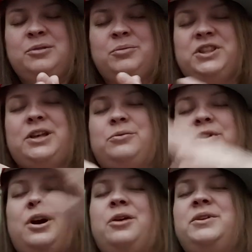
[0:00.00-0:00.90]
but then
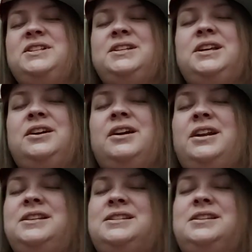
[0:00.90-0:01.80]
we're always here,
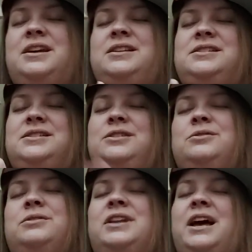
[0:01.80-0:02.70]
and it's
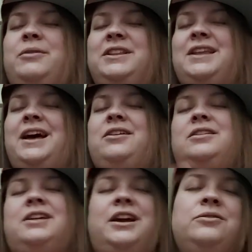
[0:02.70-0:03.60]
you allowing that
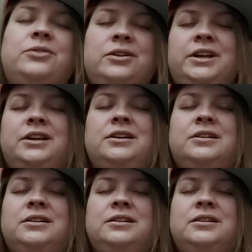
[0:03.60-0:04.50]
online fully,
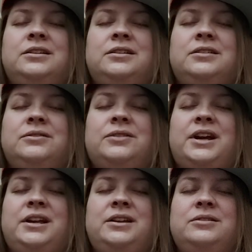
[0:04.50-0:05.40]

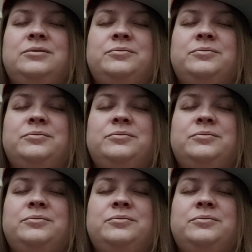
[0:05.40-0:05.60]
right?